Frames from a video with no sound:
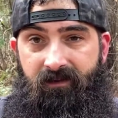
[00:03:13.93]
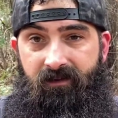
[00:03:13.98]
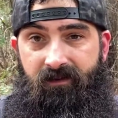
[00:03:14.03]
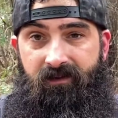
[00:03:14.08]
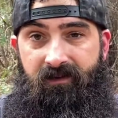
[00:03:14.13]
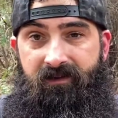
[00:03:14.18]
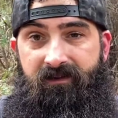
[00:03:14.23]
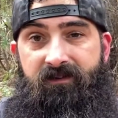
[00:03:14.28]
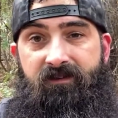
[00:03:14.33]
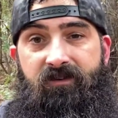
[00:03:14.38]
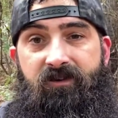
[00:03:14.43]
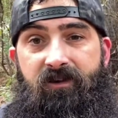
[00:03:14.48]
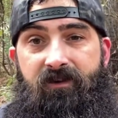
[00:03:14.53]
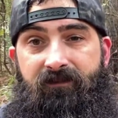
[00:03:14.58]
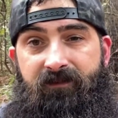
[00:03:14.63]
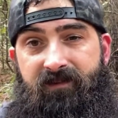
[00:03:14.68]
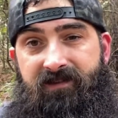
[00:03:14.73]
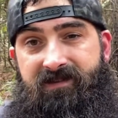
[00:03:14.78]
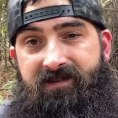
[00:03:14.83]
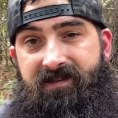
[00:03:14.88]
This is good
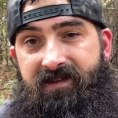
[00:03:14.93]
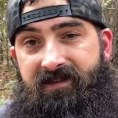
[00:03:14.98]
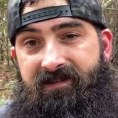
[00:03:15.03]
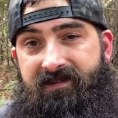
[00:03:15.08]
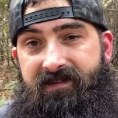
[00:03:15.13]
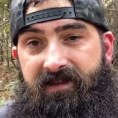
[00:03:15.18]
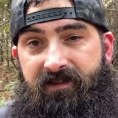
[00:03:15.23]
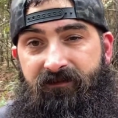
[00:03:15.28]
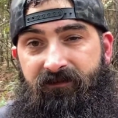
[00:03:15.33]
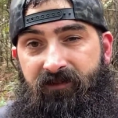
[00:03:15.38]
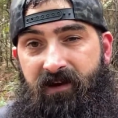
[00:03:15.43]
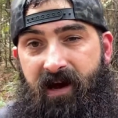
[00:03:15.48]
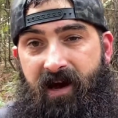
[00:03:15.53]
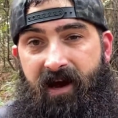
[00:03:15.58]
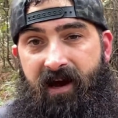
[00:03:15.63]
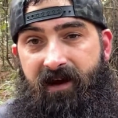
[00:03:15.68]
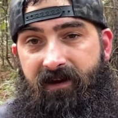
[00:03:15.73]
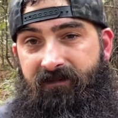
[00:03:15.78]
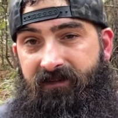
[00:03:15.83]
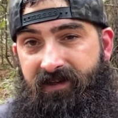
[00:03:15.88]
for
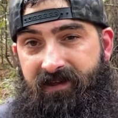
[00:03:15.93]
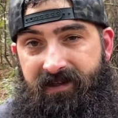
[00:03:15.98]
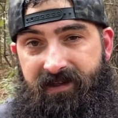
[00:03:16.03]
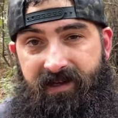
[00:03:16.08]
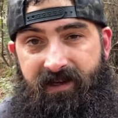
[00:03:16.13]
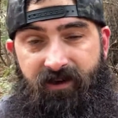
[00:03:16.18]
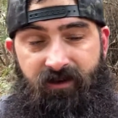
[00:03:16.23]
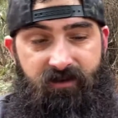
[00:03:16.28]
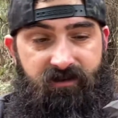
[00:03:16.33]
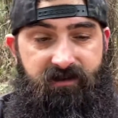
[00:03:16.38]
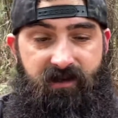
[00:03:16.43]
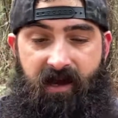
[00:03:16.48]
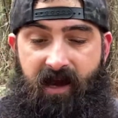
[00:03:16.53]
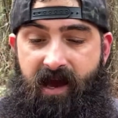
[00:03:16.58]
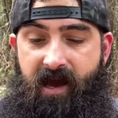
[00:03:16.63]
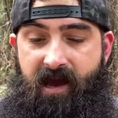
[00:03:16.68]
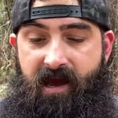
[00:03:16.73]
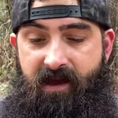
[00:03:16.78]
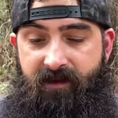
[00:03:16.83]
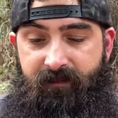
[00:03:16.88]
65 years.
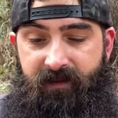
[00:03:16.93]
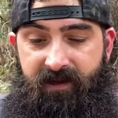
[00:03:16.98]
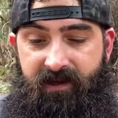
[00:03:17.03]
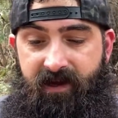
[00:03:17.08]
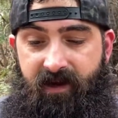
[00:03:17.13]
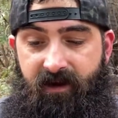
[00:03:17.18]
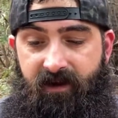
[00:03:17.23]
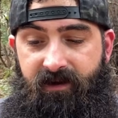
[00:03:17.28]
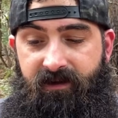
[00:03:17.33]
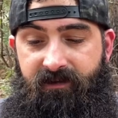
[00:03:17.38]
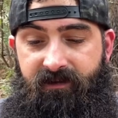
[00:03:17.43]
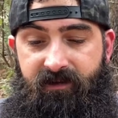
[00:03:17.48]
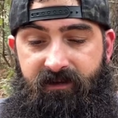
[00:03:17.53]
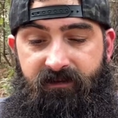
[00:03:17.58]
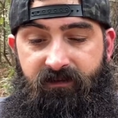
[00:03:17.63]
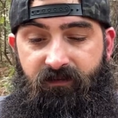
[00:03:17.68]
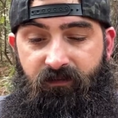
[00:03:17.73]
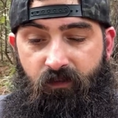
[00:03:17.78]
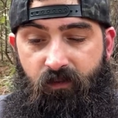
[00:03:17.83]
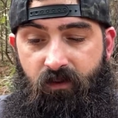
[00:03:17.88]
I've been carrying
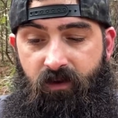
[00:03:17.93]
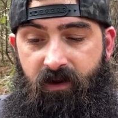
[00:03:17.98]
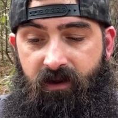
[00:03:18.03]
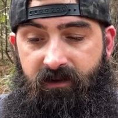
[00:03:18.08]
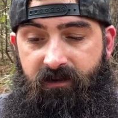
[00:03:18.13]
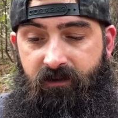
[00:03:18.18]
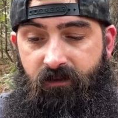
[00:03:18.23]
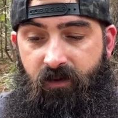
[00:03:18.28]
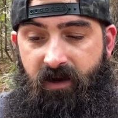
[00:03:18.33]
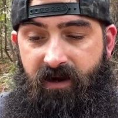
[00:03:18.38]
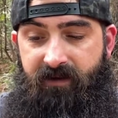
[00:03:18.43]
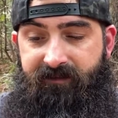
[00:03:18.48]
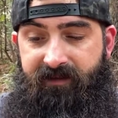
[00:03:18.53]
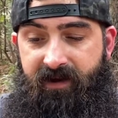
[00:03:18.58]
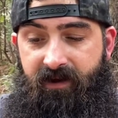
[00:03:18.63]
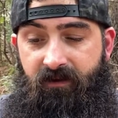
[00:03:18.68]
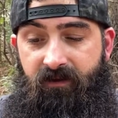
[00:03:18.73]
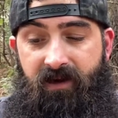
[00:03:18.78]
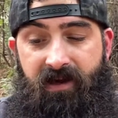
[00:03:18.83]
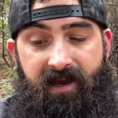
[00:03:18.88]
this for a little while
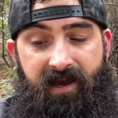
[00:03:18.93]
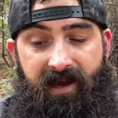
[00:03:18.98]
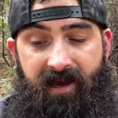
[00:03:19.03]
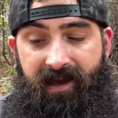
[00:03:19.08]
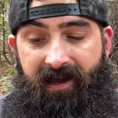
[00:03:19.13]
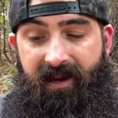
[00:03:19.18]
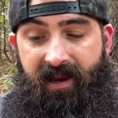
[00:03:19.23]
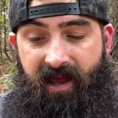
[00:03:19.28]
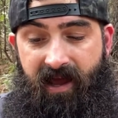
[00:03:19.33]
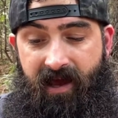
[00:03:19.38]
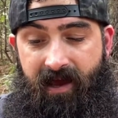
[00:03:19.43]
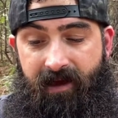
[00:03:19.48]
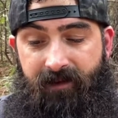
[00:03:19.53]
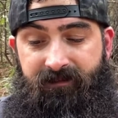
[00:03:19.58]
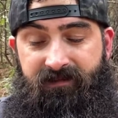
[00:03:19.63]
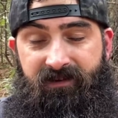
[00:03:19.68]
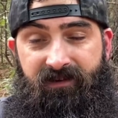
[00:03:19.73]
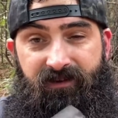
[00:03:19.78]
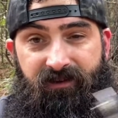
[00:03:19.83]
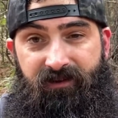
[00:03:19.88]
now and
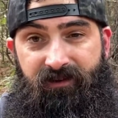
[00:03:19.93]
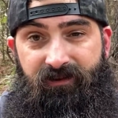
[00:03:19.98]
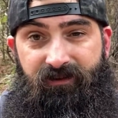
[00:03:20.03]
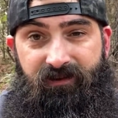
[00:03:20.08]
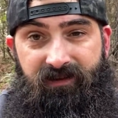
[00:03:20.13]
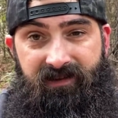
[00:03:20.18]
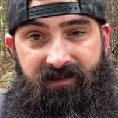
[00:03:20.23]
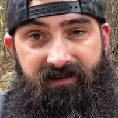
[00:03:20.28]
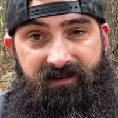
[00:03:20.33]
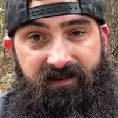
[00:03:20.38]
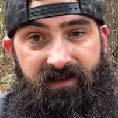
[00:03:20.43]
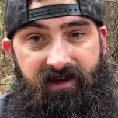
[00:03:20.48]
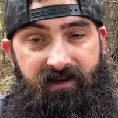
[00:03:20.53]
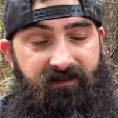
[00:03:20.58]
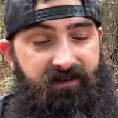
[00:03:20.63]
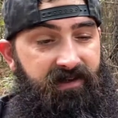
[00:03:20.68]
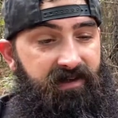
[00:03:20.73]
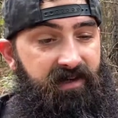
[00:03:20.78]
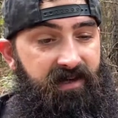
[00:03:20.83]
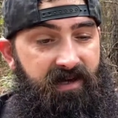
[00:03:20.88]
absolutely love
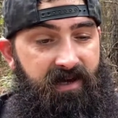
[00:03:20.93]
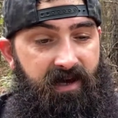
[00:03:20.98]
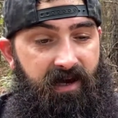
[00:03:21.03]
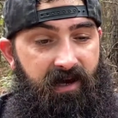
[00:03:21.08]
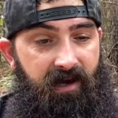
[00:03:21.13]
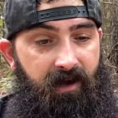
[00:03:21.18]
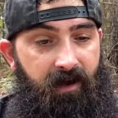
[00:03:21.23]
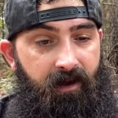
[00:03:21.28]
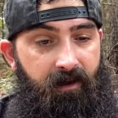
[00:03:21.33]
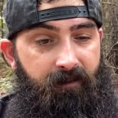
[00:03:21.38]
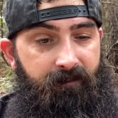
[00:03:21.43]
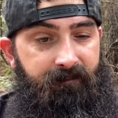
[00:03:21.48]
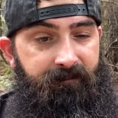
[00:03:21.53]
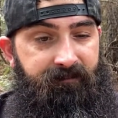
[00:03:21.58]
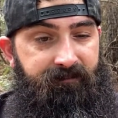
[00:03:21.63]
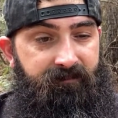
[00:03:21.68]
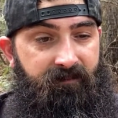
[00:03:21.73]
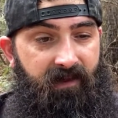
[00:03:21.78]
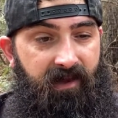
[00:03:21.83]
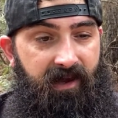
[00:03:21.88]
it. I've
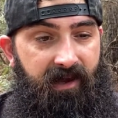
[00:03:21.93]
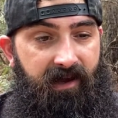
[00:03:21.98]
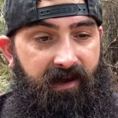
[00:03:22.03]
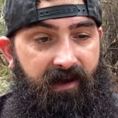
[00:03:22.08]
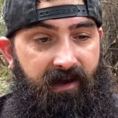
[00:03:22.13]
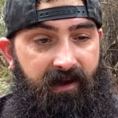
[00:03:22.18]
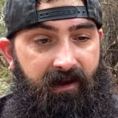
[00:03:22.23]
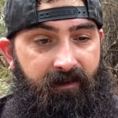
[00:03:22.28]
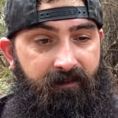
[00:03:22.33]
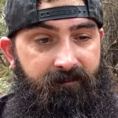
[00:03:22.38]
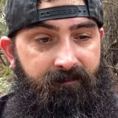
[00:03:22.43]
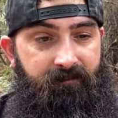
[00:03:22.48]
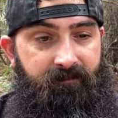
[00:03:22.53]
got